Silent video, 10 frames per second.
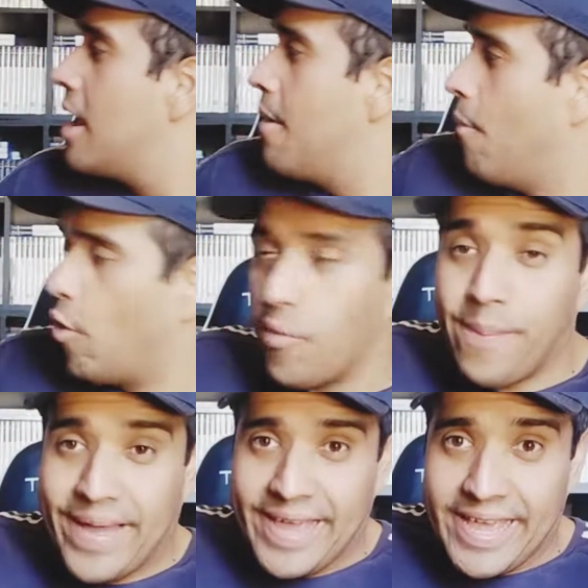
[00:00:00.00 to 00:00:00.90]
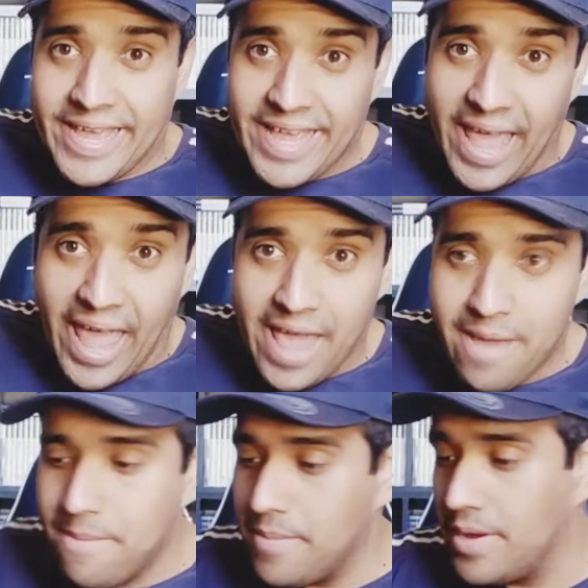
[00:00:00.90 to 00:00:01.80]
Motorbike
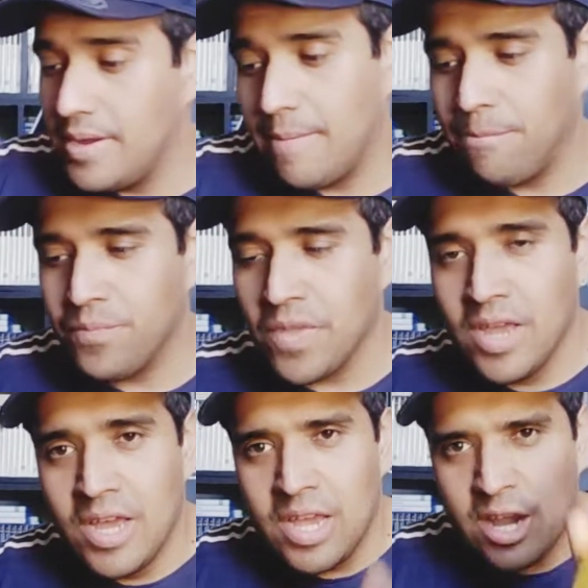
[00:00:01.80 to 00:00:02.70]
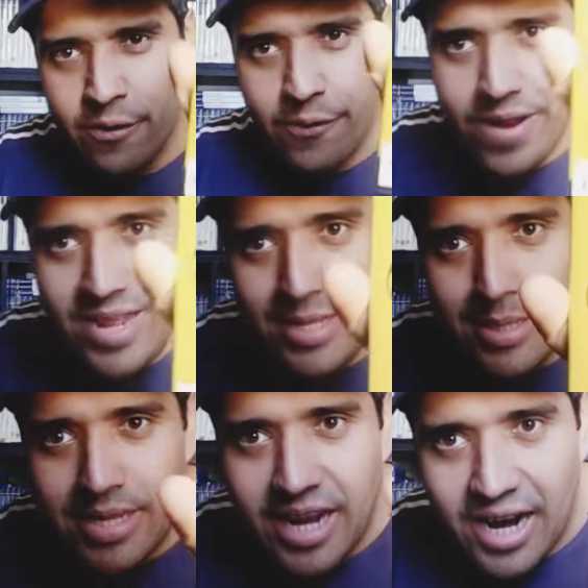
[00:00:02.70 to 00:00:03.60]
Game.
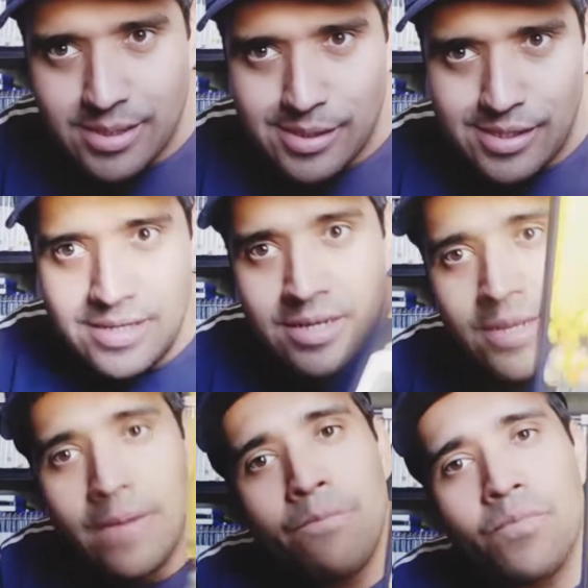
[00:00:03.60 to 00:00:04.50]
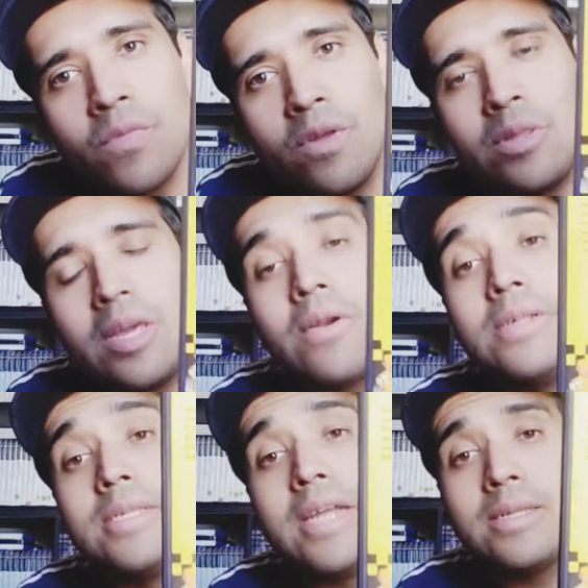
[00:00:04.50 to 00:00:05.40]
Crazy Taxi! You see, Crazy
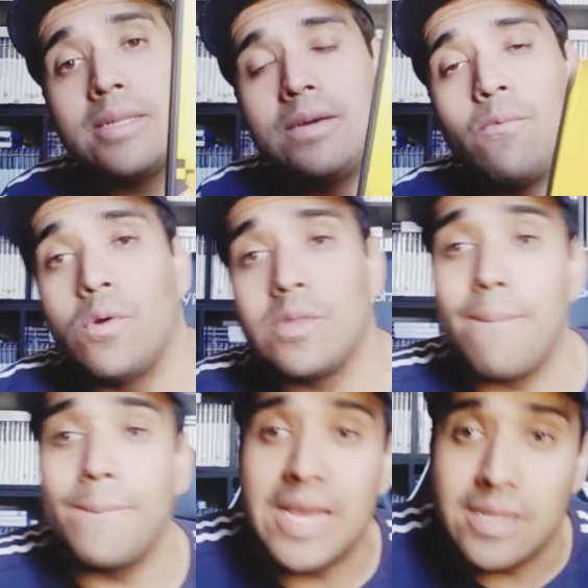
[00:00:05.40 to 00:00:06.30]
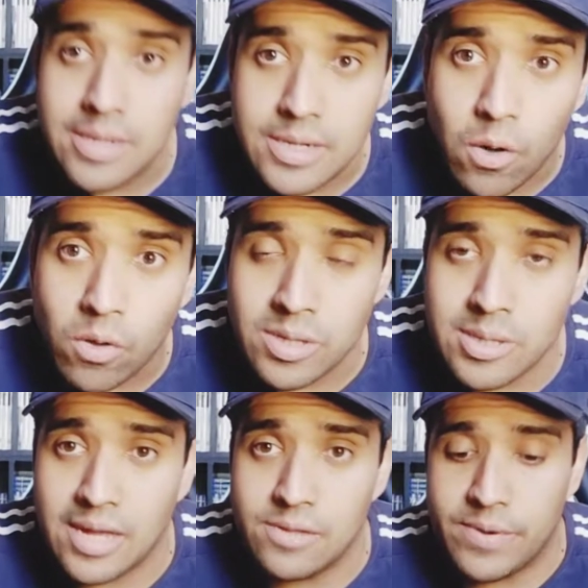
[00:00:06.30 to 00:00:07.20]
Taxi was amazing on the
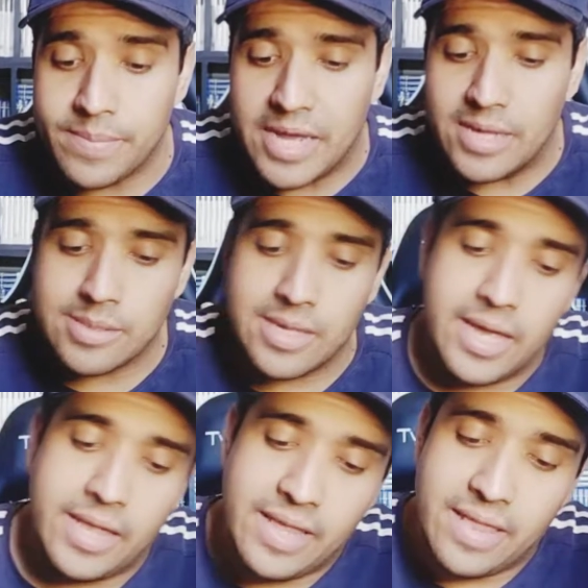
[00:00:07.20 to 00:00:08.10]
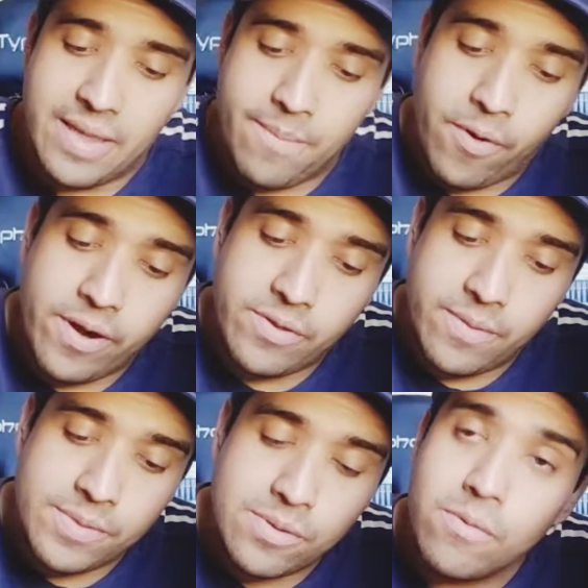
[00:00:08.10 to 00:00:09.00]
Sega Dreamcast, and then they ported it
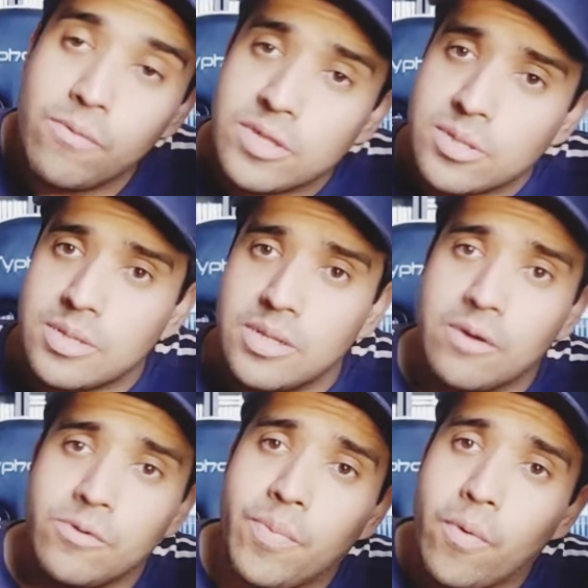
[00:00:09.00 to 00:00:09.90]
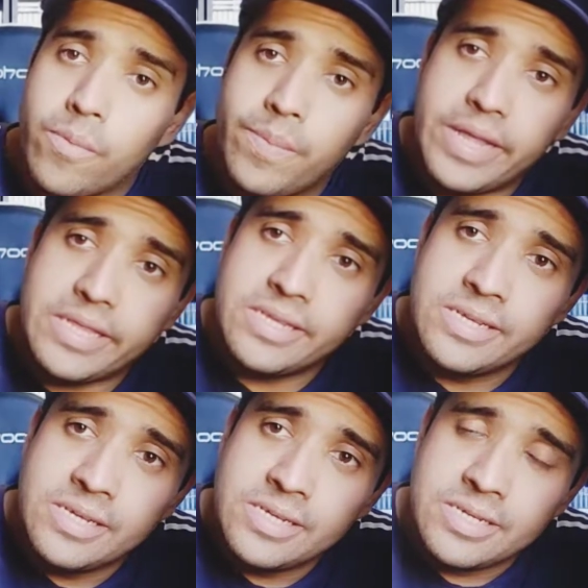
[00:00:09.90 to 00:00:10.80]
to PS2, which is still a good port, but
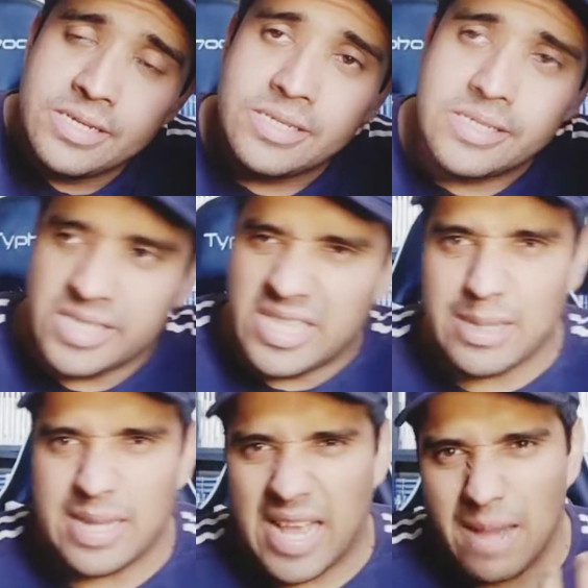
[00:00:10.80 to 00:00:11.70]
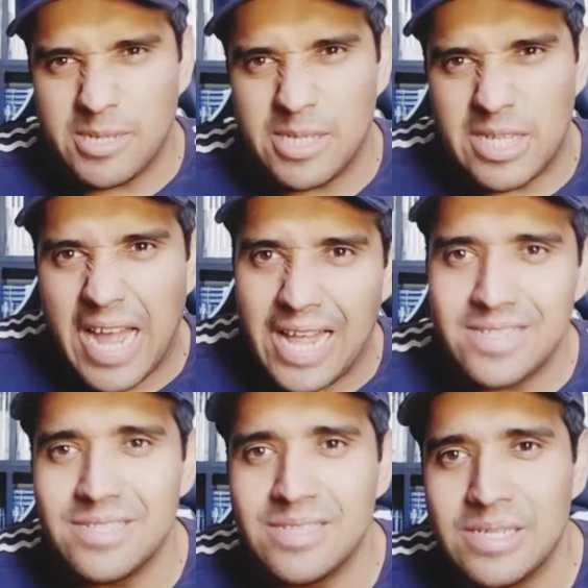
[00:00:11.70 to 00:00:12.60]
it doesn't capture that
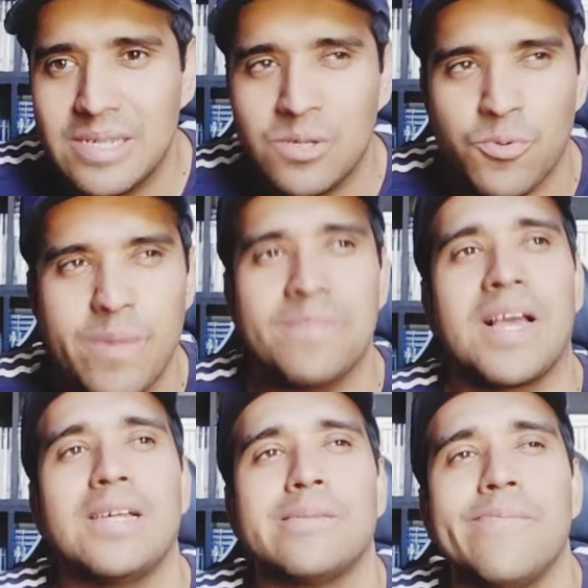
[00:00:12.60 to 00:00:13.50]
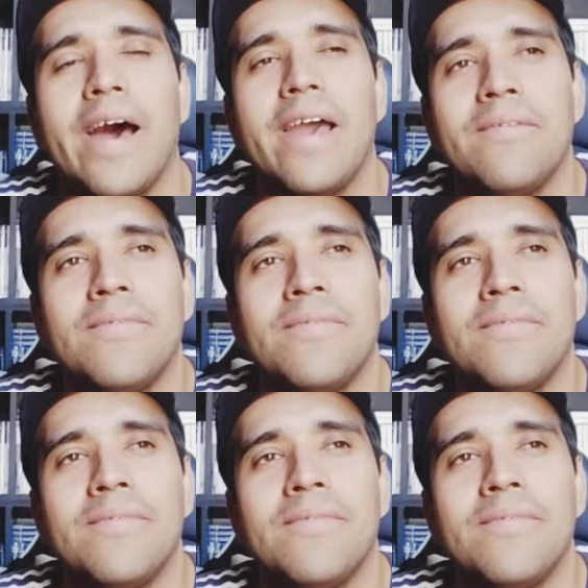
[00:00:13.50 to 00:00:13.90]
Dreamcast vibe.